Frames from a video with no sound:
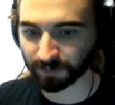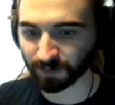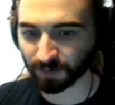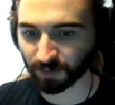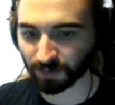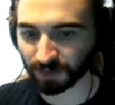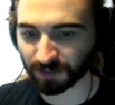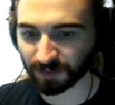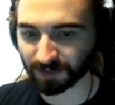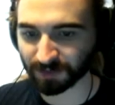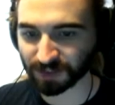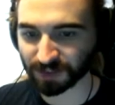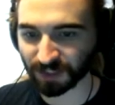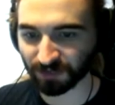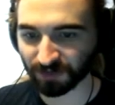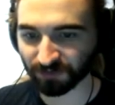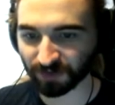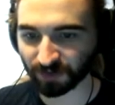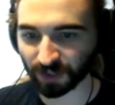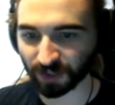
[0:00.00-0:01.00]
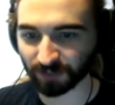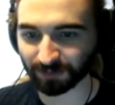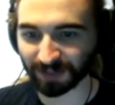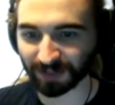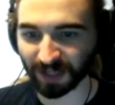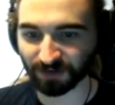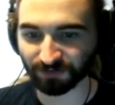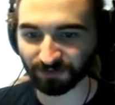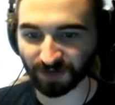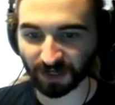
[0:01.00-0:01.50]
Purely because I feel like
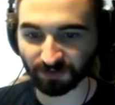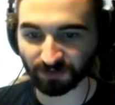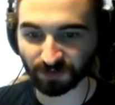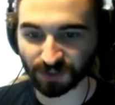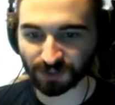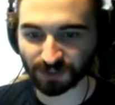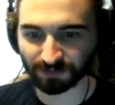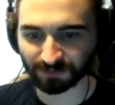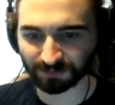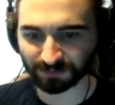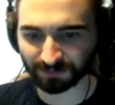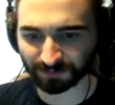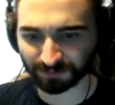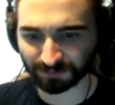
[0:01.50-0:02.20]
playing favourites.